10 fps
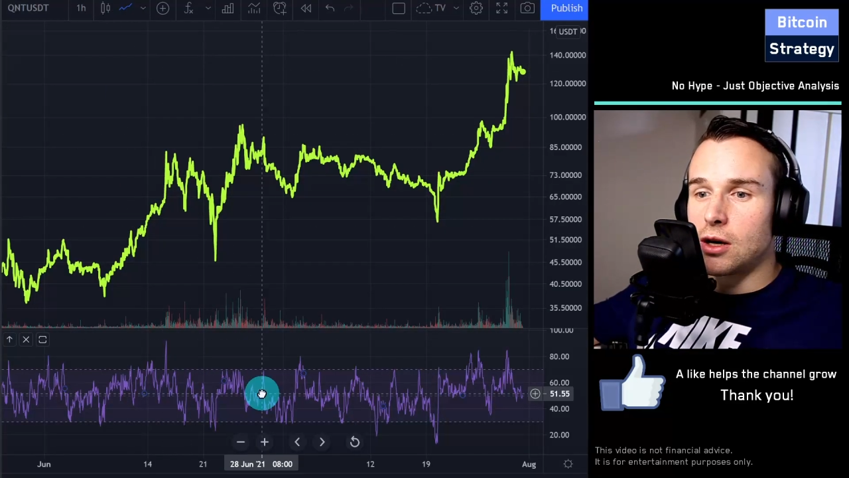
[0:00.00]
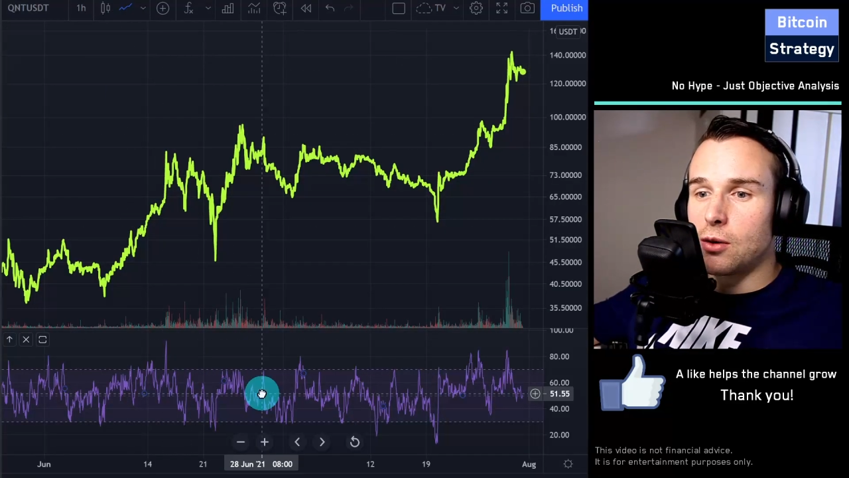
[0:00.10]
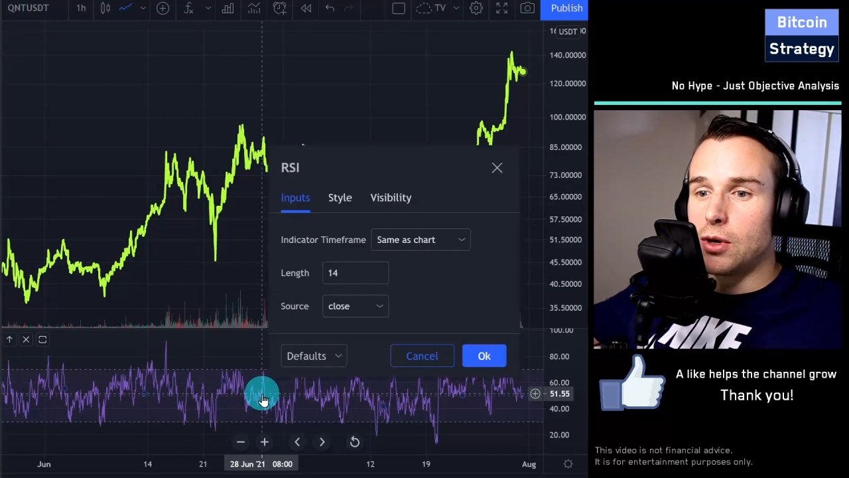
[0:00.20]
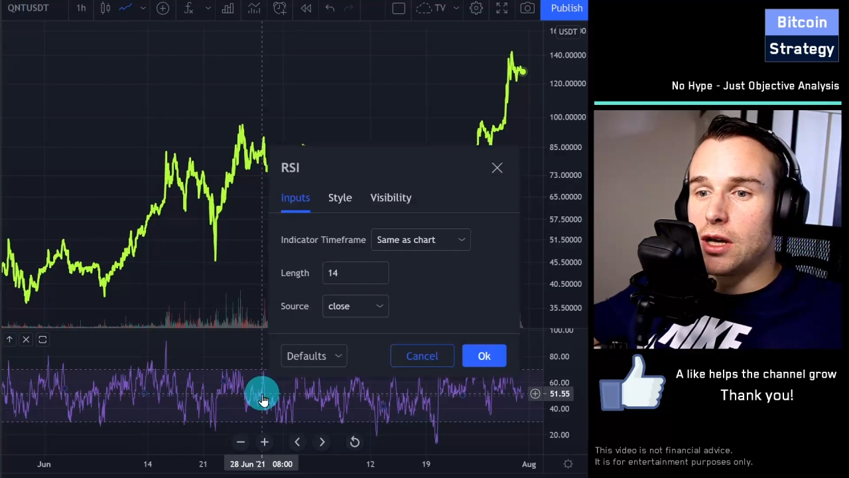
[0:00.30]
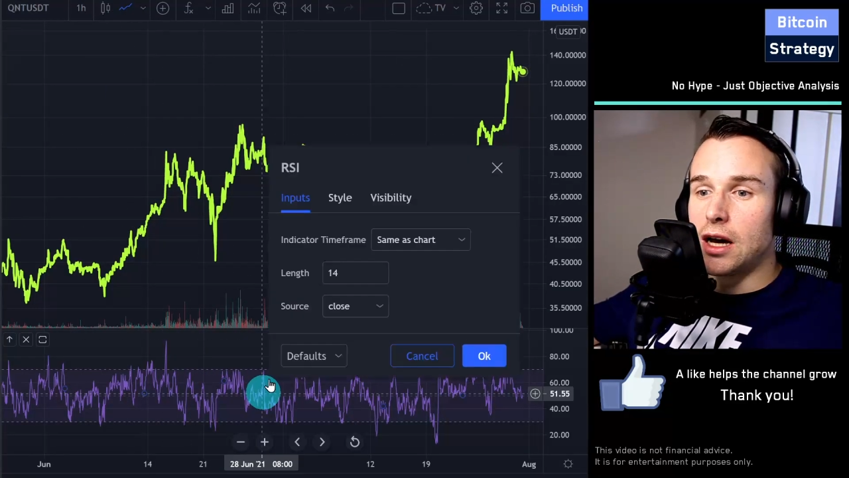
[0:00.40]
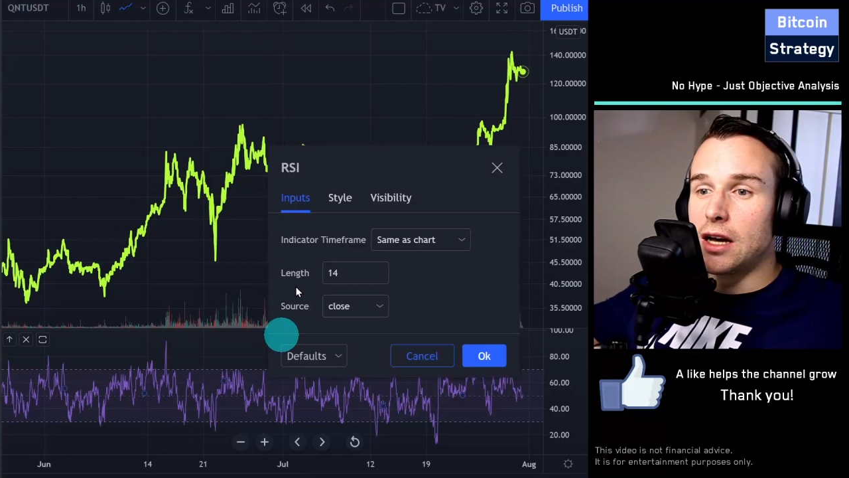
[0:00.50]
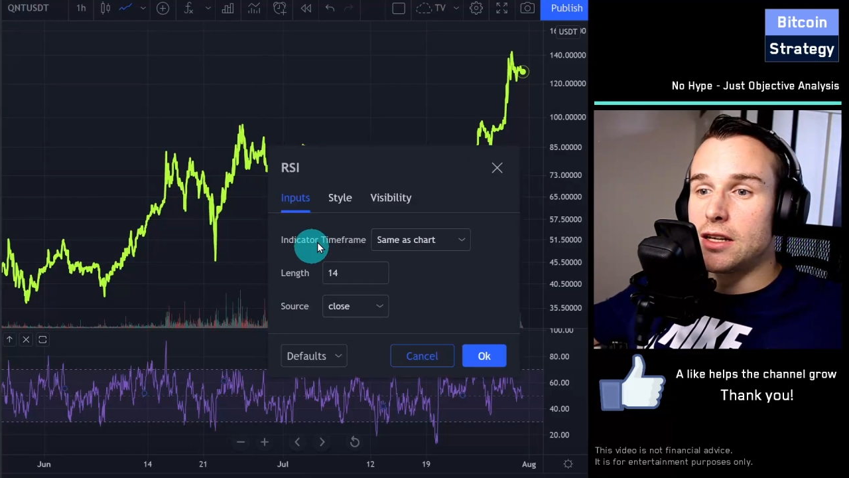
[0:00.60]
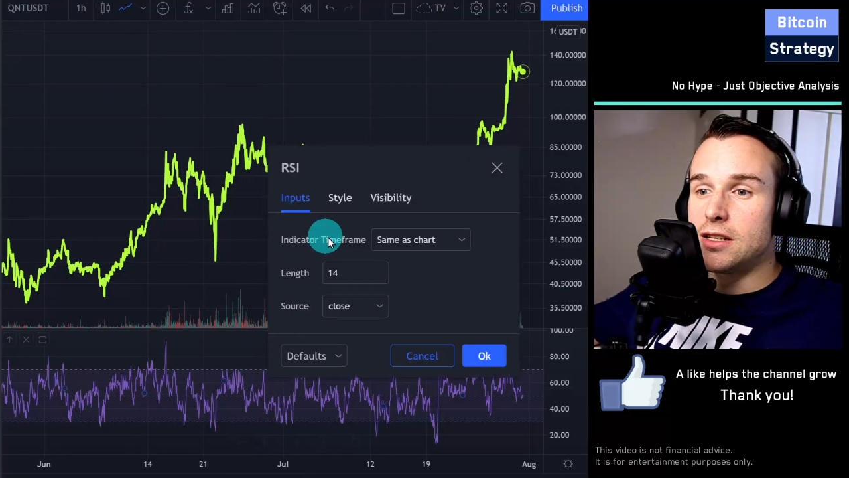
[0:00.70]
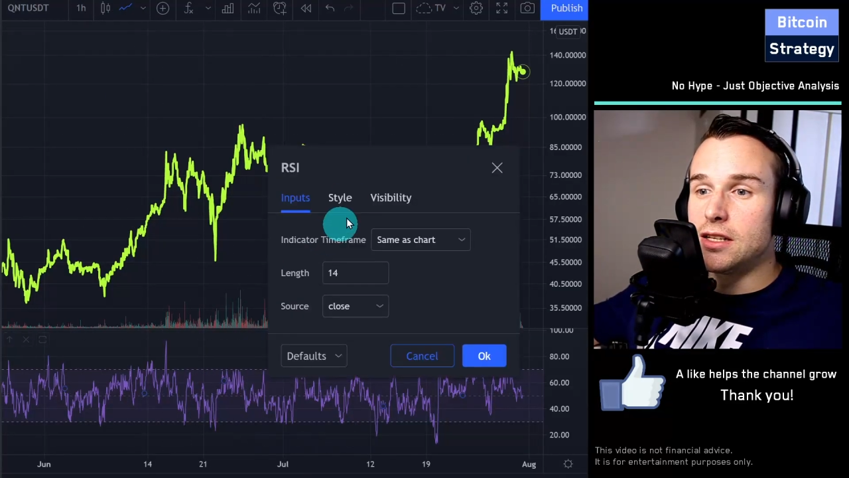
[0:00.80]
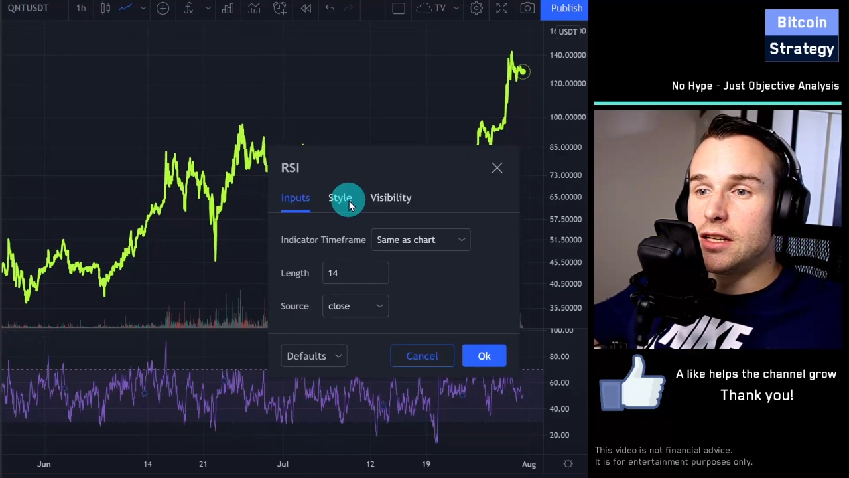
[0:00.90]
we
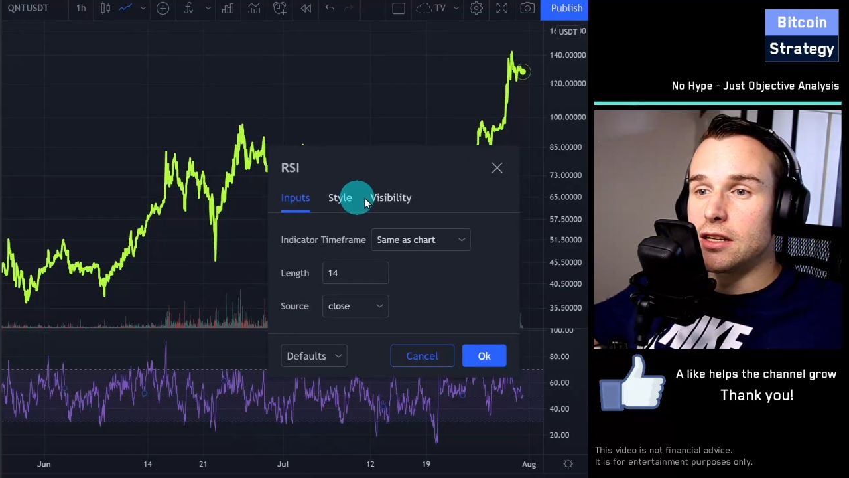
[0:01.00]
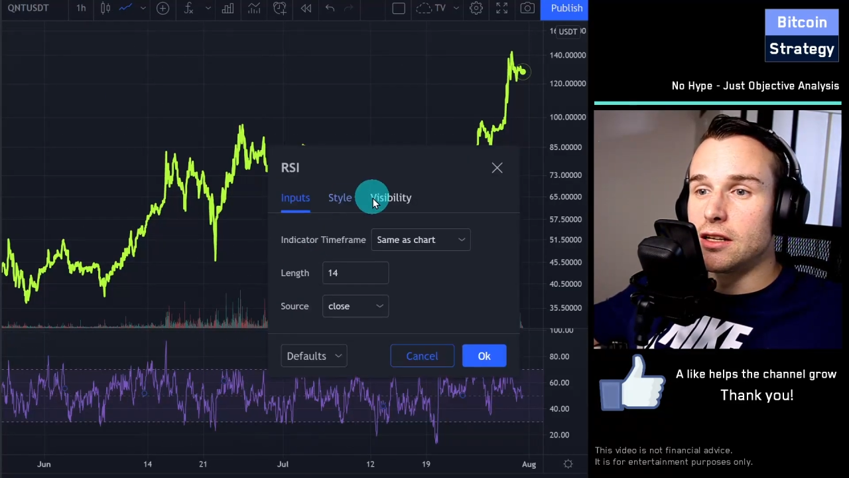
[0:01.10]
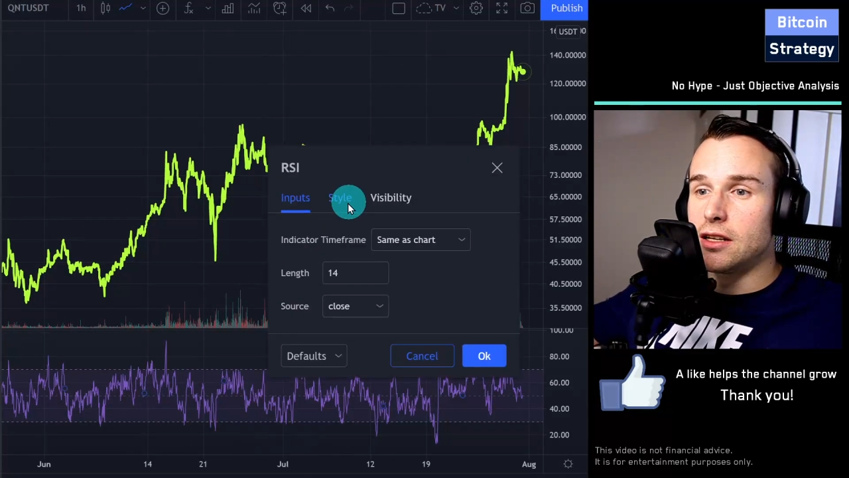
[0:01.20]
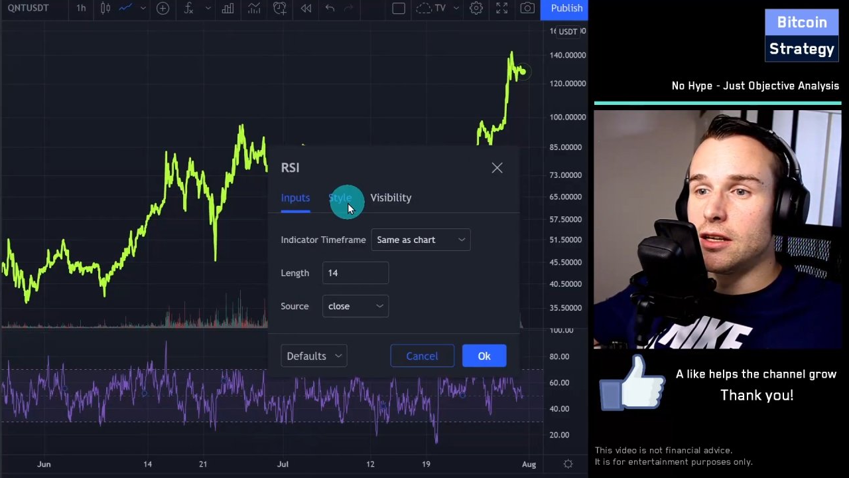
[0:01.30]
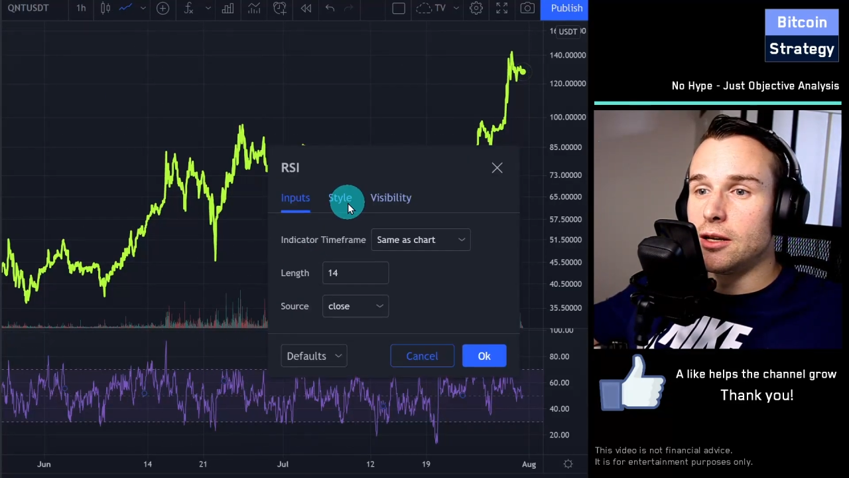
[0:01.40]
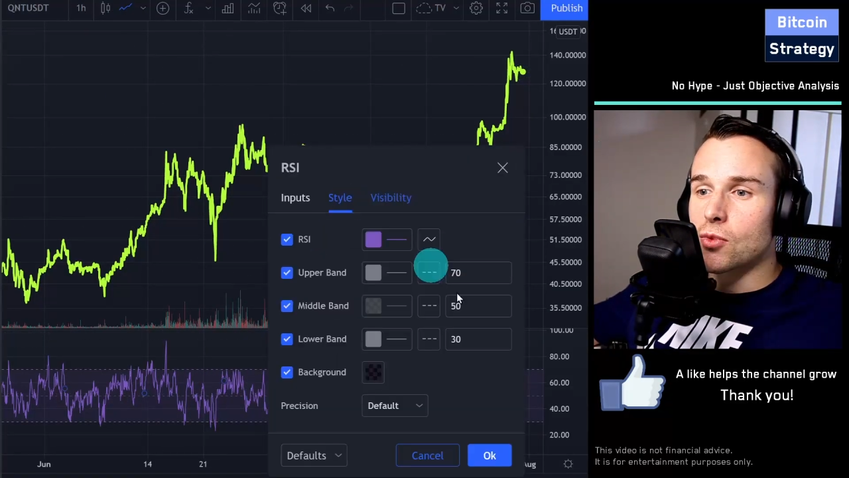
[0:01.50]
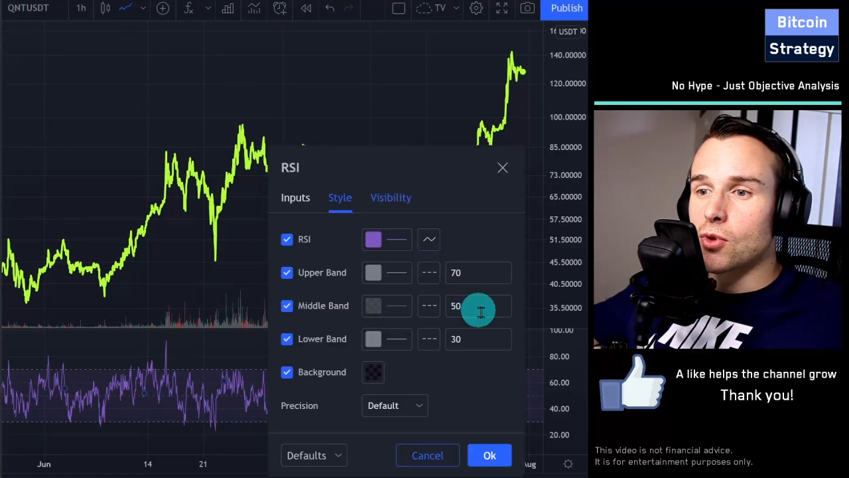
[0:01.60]
ideally